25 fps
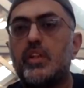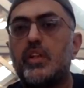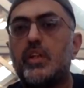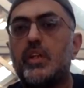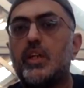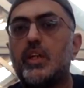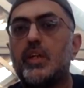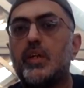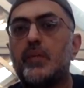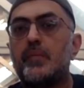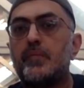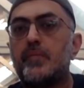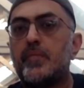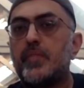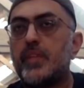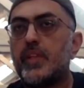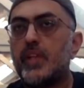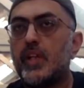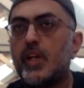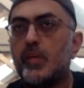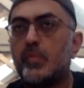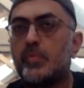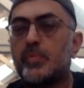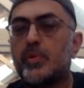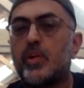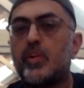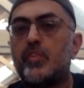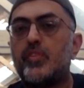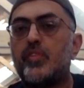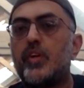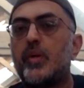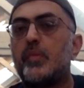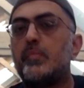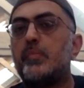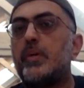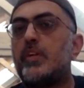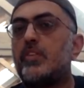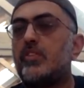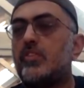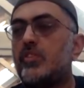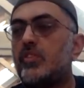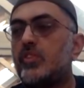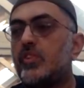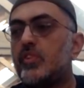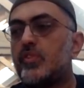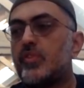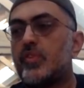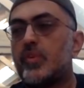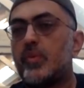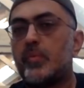wasallam, a prophet, a
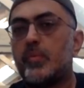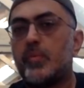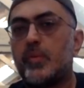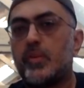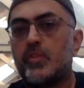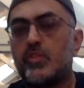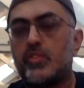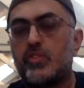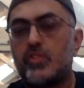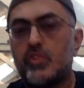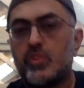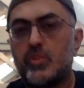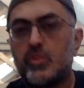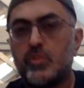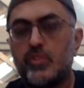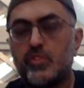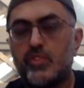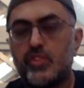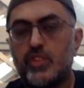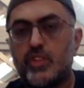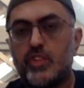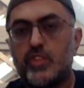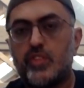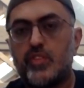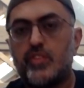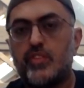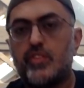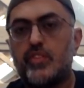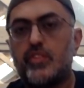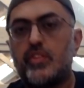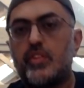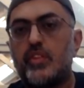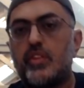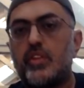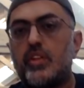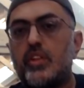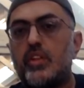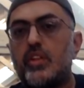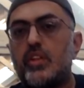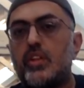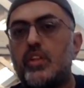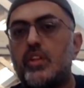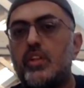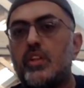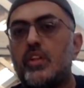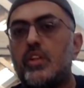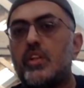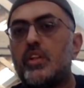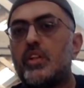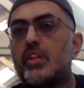messenger from amongst your own selves.
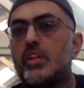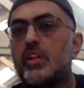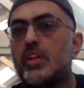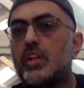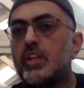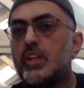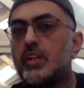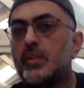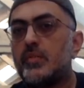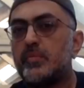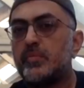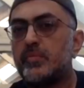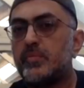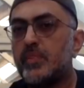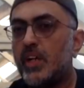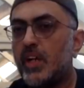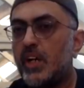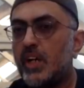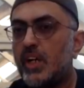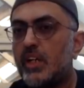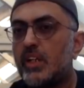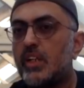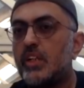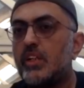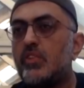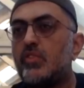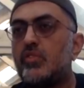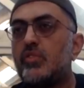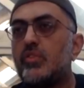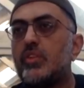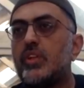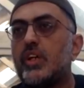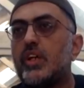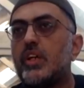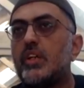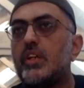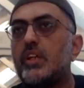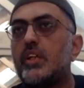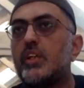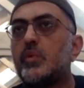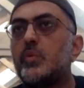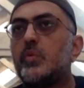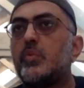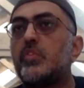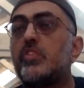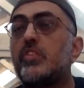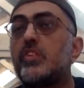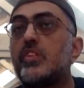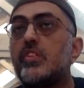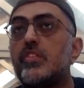Harisun alaykum,
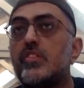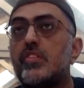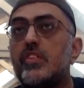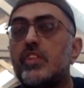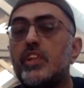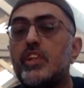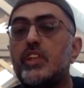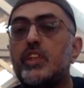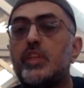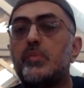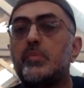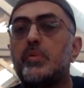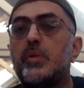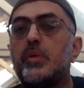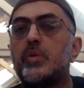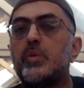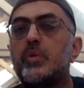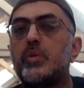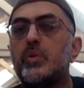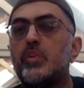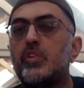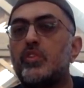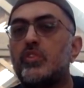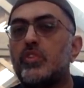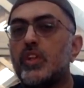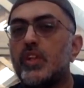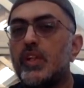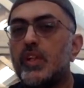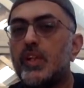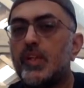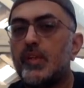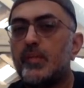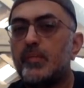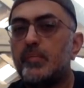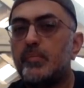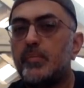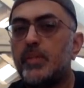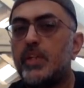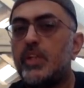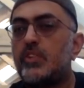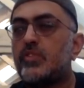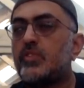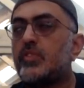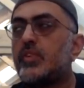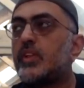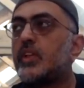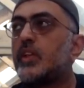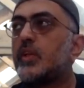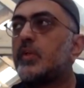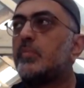is concerned about you, he's
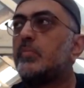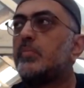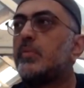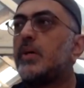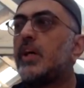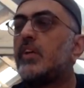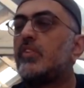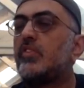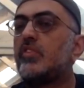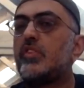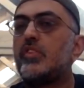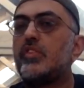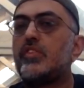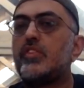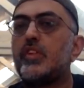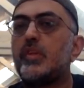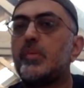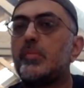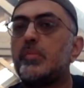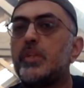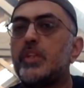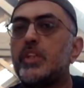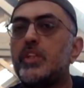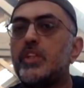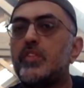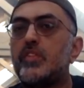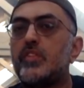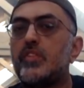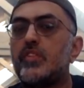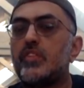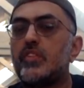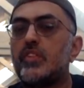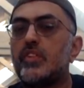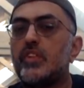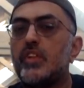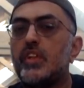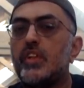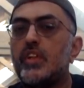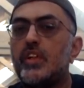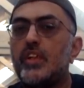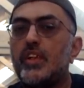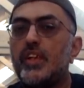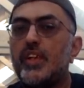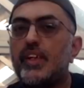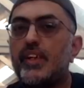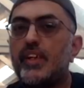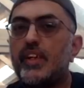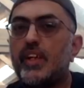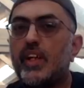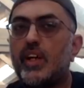merciful and compassionate to the believers.
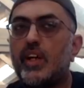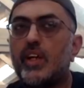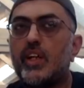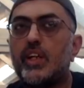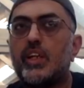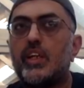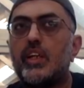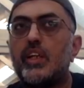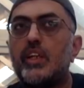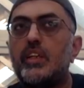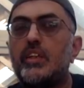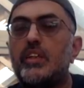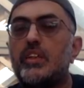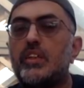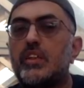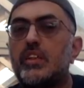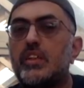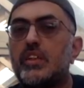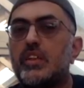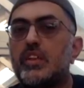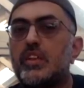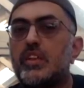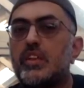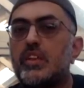Now again,